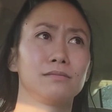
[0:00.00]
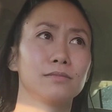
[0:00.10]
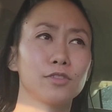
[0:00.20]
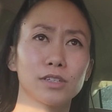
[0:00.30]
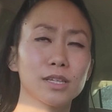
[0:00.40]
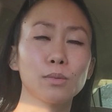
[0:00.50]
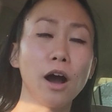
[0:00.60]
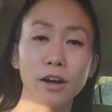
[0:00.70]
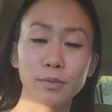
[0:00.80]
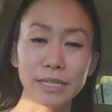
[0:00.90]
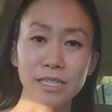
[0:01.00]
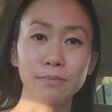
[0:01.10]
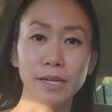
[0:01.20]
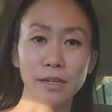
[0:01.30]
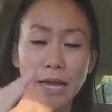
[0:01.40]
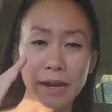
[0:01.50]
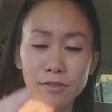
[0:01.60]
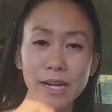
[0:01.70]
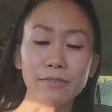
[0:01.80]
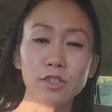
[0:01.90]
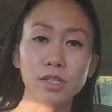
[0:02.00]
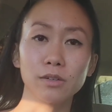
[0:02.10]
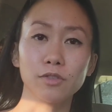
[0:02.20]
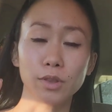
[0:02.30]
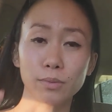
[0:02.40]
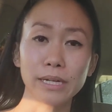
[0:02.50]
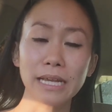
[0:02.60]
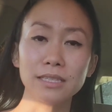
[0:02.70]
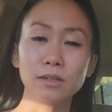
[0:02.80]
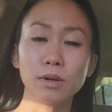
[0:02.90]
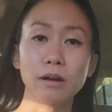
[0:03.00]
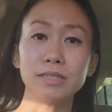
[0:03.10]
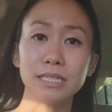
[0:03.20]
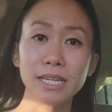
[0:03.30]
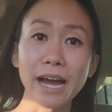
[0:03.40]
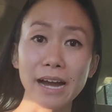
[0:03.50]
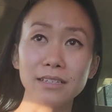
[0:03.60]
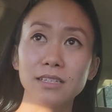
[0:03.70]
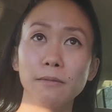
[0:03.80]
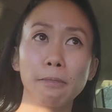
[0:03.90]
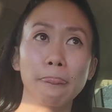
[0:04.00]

for some odd reason. But every afternoon for 3 days in a row, I was attacked.